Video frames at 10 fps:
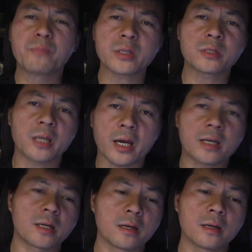best
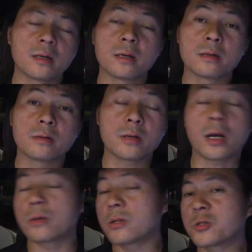tech.
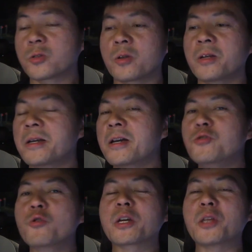Yeah, this is,
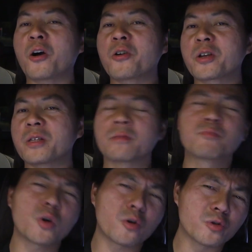you can argue that,
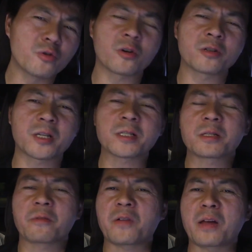Bjørn, you are a
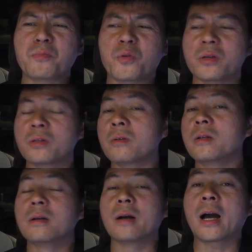Tesla fanboy. No,
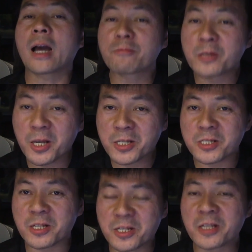I have
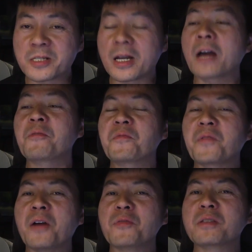tested this. I
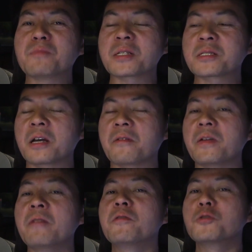found this myself.
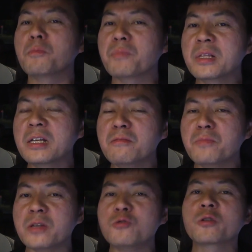If you don't believe
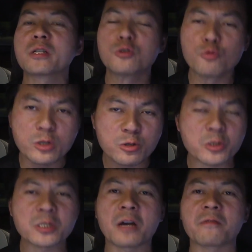me, you can do it
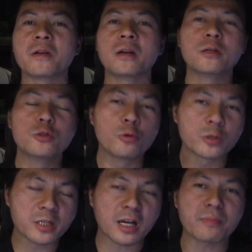yourself. You
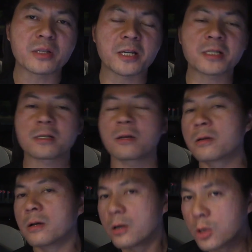scan my Tesla,
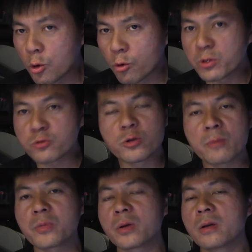go on a
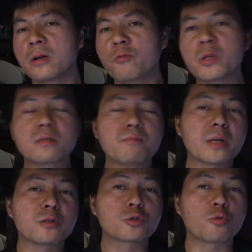trip when it's
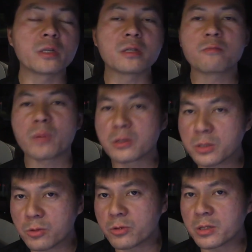minus 20, minus
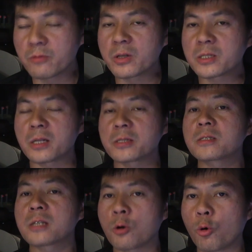30 degrees
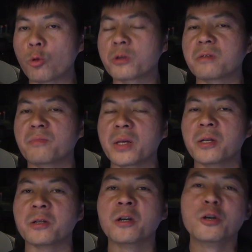Celsius, the colder the
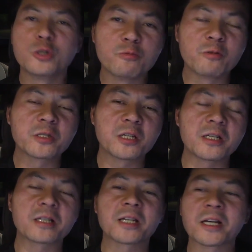better. You will see
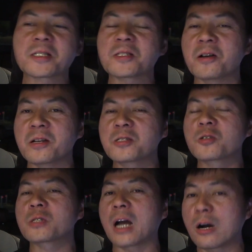that Tesla is
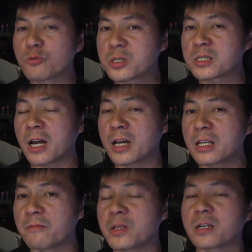just
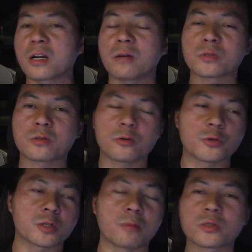outstanding when it comes to
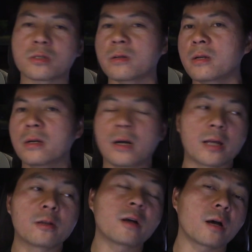consumption.
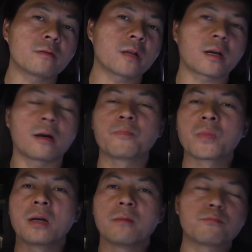And like a
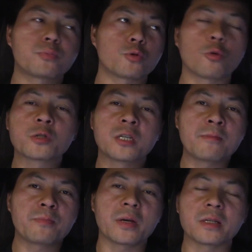pro
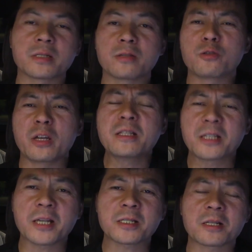tip is, in
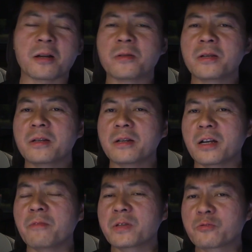Tesla,
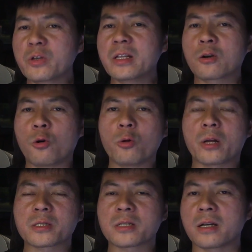if it's really cold
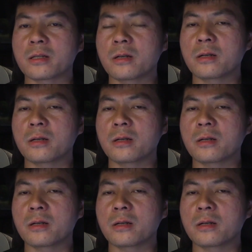outside,